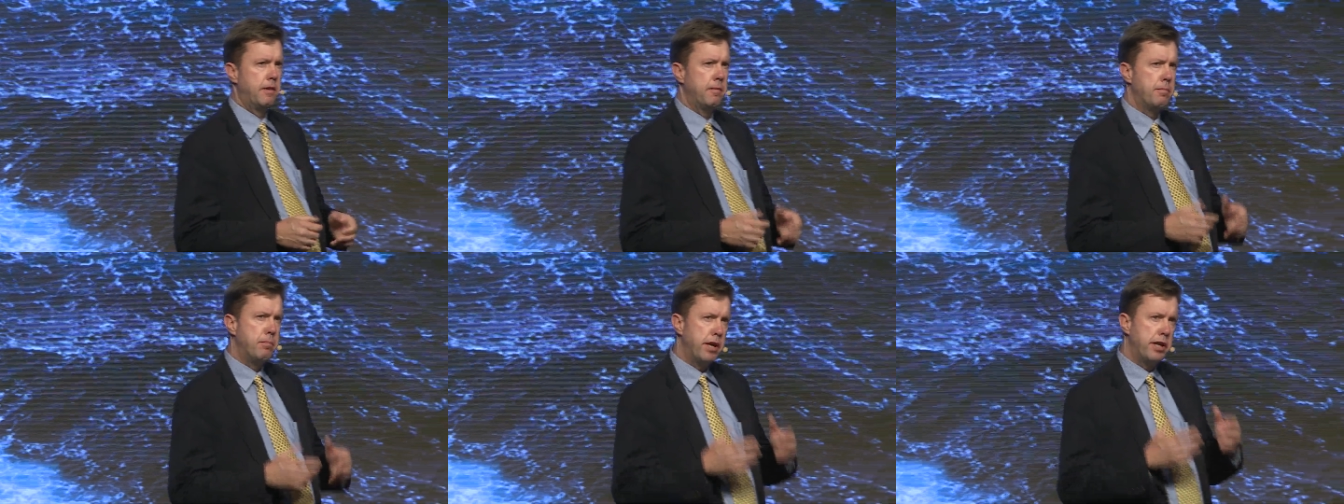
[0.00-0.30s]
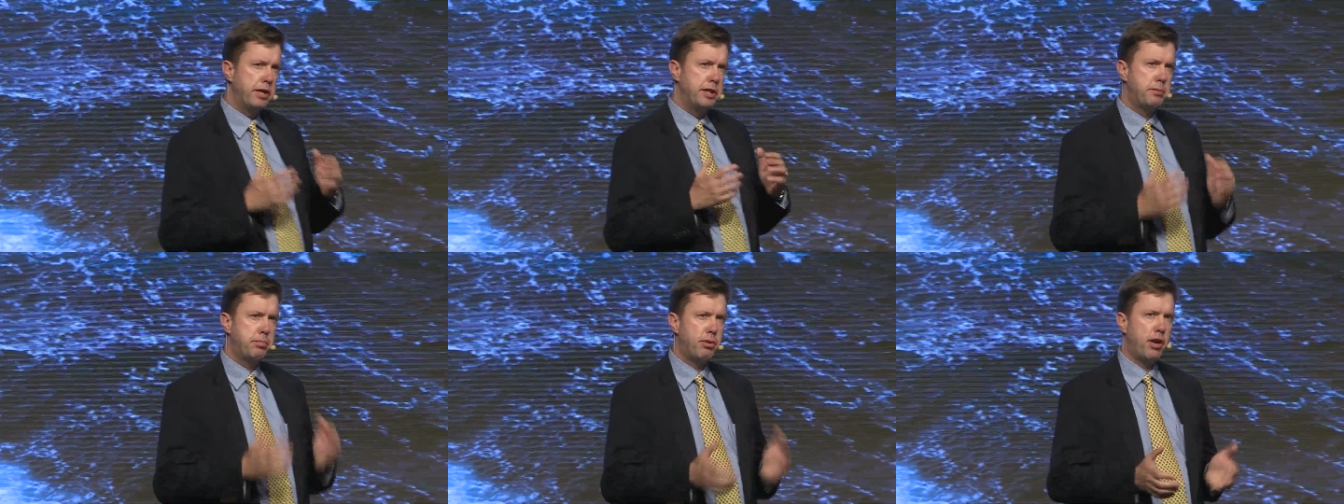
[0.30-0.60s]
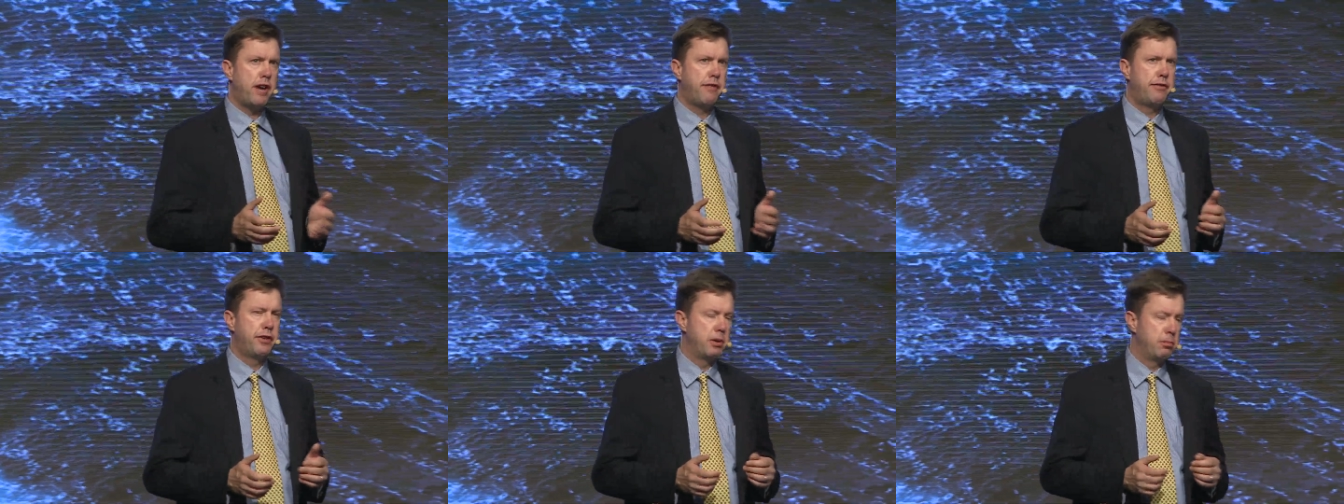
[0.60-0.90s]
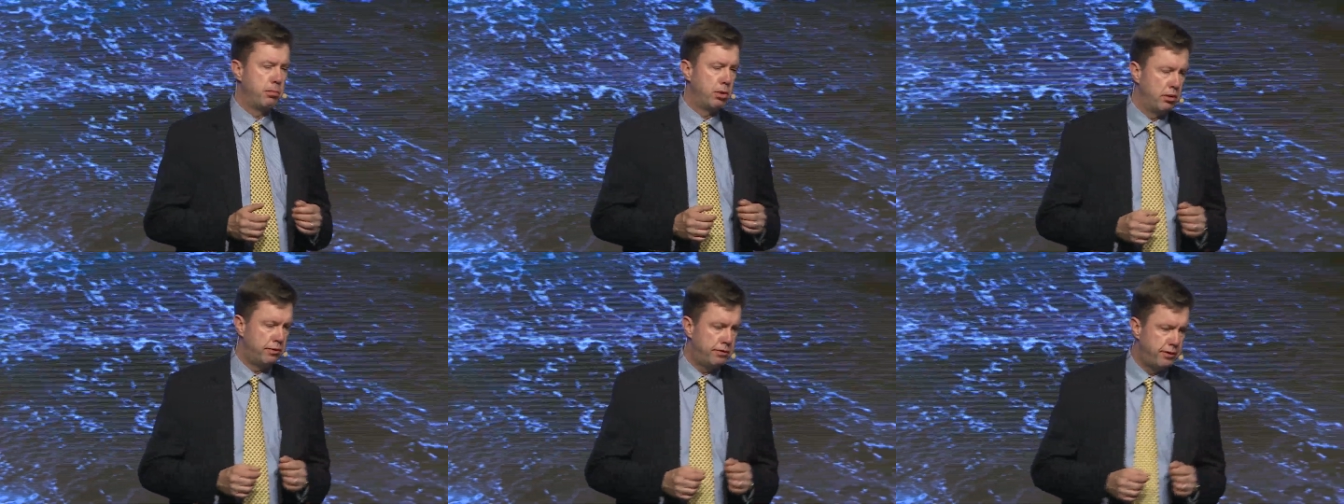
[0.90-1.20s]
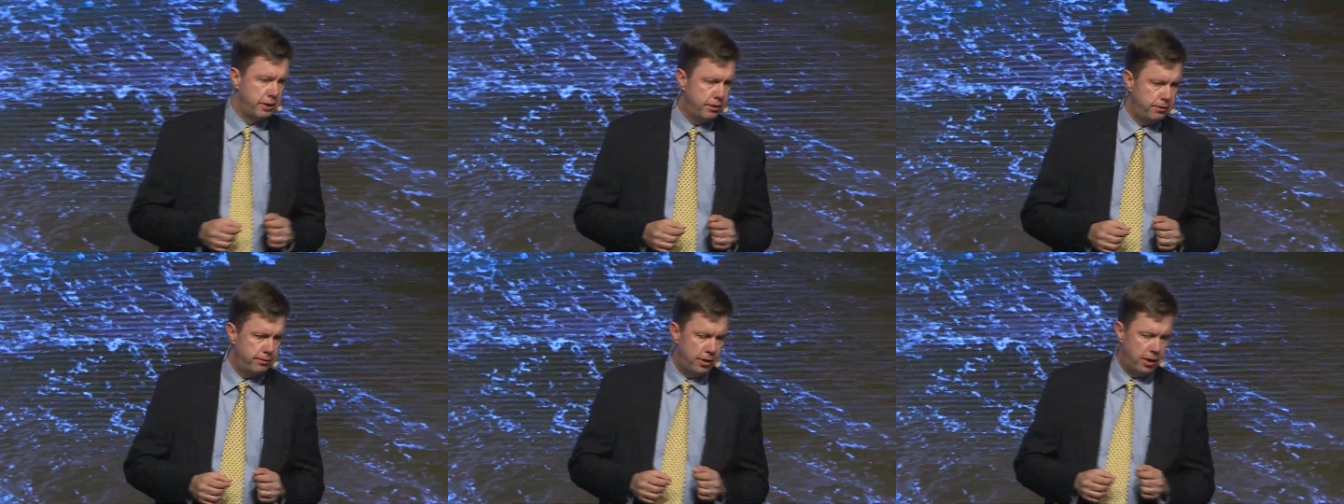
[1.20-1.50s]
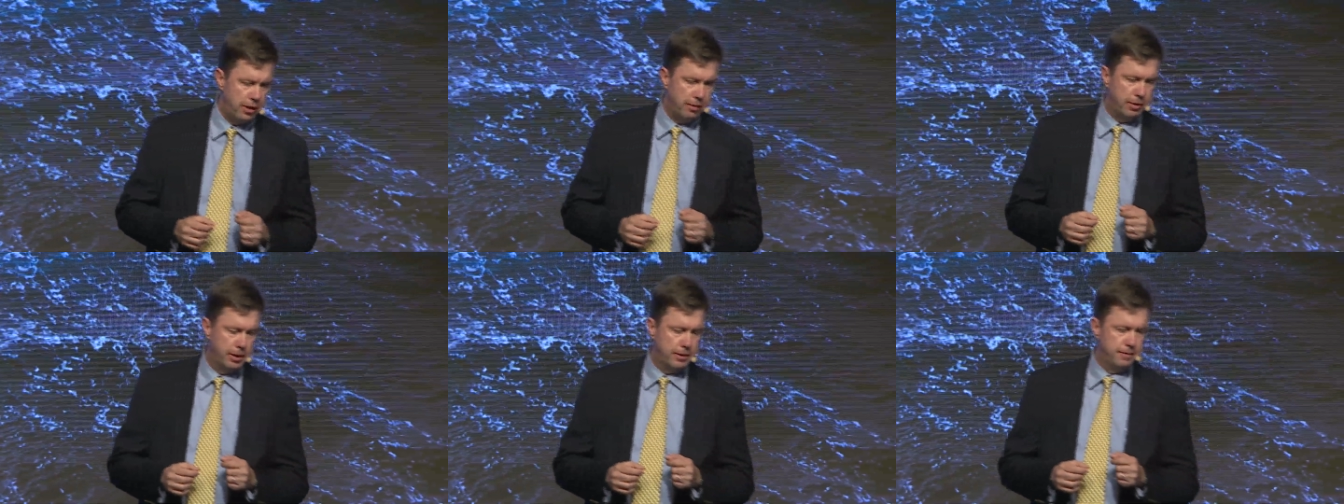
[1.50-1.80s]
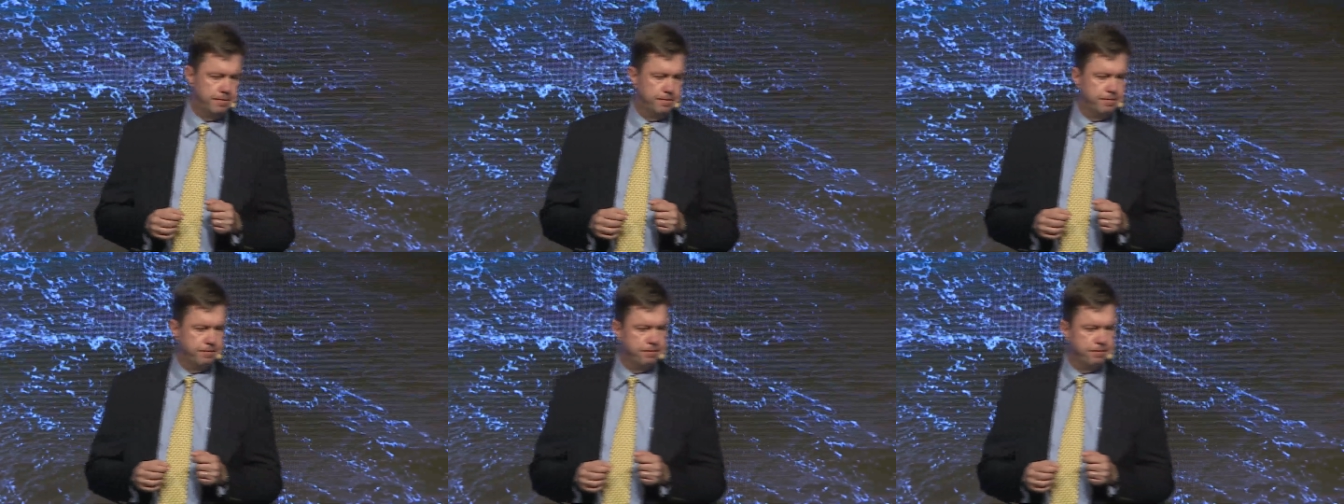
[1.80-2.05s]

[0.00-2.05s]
but is profitable for the farmer.